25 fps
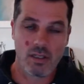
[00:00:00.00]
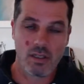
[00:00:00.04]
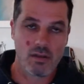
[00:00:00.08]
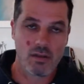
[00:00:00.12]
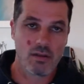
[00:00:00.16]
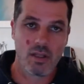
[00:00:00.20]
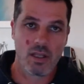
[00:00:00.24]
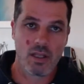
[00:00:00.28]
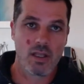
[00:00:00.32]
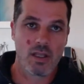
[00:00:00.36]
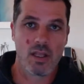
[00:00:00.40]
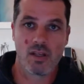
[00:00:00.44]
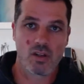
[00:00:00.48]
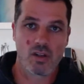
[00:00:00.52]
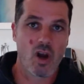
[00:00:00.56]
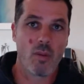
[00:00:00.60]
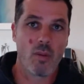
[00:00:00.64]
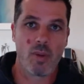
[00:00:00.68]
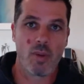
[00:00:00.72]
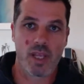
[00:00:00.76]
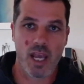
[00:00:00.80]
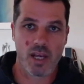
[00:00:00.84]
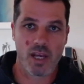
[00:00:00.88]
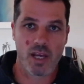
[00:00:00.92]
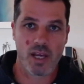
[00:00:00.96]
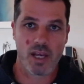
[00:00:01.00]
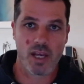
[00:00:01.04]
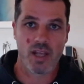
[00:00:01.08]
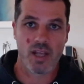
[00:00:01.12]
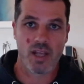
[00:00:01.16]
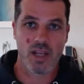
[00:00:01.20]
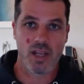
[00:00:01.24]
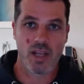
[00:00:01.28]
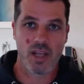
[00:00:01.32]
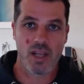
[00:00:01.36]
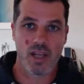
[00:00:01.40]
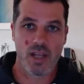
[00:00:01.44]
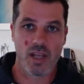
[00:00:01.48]
there's complications. Have a
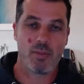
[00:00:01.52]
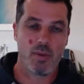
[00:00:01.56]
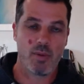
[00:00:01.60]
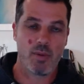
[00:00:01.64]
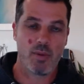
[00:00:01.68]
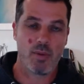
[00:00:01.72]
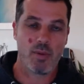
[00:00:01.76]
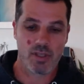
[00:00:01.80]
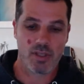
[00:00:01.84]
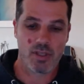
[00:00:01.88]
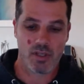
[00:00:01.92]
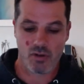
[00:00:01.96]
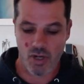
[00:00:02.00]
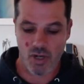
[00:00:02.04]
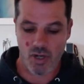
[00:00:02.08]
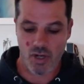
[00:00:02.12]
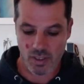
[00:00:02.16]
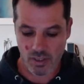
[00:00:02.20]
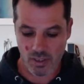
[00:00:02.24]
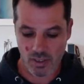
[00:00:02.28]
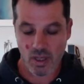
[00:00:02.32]
separate business address.